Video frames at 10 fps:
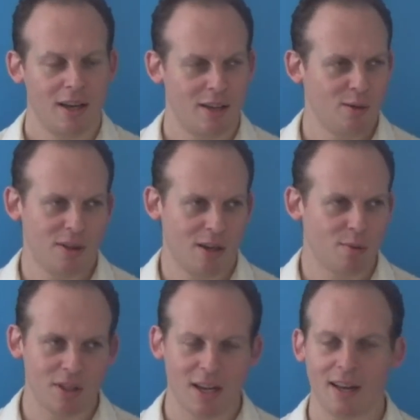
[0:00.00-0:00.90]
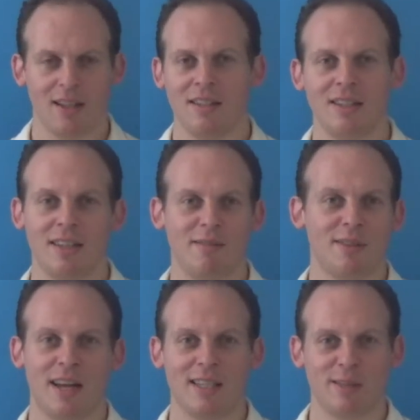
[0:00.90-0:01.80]
And you're like, what the hell, I didn't
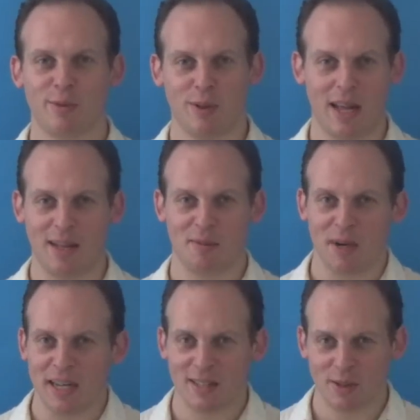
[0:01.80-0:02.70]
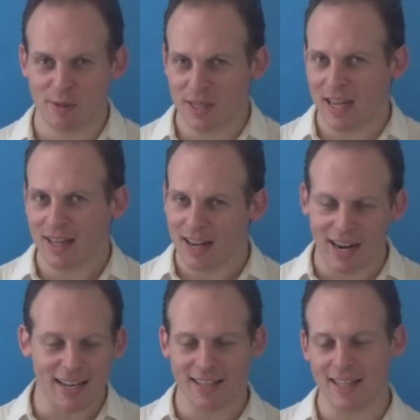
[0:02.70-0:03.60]
even ask for that, right? Do you ever get that?
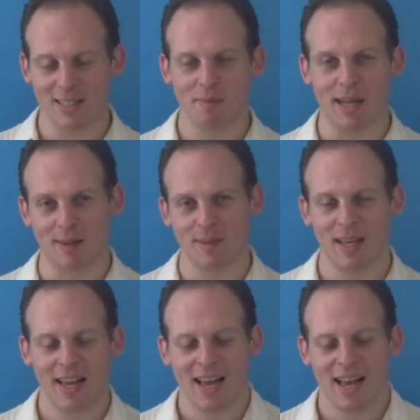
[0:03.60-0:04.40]
I get that sometimes.